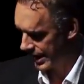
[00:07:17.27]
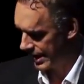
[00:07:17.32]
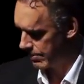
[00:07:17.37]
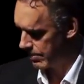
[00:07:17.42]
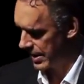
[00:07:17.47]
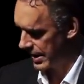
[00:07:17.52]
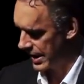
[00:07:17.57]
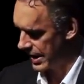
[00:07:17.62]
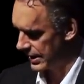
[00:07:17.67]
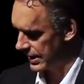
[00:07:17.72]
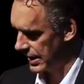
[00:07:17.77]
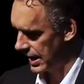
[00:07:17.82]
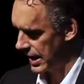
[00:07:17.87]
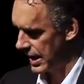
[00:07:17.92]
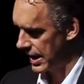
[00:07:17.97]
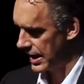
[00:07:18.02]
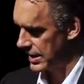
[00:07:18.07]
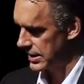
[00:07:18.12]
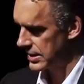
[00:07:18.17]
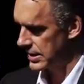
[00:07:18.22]
aiming at the
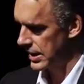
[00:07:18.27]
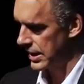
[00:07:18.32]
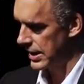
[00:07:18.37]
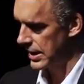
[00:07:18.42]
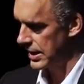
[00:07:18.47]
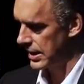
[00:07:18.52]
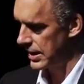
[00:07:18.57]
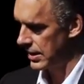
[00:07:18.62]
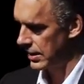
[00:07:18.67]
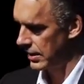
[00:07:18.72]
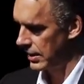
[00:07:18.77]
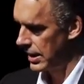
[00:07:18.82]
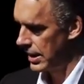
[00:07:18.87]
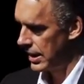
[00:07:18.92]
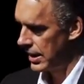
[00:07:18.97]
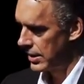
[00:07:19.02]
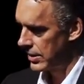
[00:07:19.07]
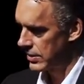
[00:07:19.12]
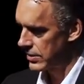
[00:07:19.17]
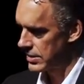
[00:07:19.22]
highest ideal.
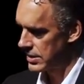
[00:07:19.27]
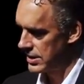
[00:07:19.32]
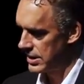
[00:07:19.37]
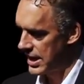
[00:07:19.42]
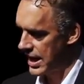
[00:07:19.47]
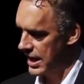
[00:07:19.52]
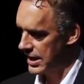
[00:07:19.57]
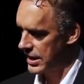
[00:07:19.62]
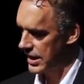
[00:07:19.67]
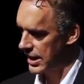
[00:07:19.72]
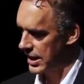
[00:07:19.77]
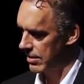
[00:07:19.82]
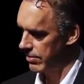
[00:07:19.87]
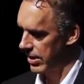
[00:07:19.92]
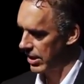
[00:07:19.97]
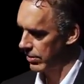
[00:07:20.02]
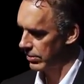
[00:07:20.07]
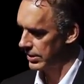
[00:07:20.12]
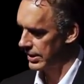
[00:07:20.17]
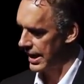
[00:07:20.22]
There's nothing
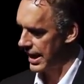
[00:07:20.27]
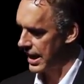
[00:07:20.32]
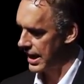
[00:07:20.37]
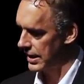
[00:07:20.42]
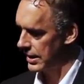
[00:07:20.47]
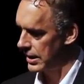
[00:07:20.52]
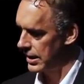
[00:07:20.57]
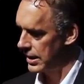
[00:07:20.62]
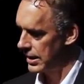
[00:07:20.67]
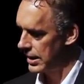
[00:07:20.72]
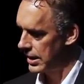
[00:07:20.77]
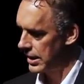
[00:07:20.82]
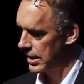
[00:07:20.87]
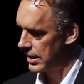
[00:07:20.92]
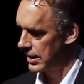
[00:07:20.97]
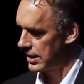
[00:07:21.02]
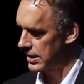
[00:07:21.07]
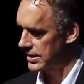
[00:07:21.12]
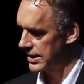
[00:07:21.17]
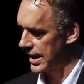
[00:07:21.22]
about that
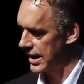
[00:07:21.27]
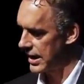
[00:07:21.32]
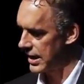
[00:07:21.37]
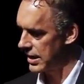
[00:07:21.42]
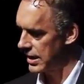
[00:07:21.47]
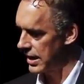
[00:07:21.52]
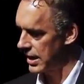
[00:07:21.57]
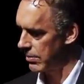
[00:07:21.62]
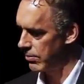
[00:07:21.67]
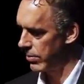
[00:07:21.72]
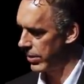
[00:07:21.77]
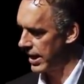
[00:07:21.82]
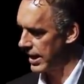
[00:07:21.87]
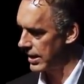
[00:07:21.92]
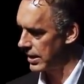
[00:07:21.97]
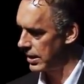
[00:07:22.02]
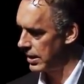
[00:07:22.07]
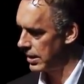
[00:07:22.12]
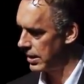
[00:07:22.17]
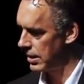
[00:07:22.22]
that's anything but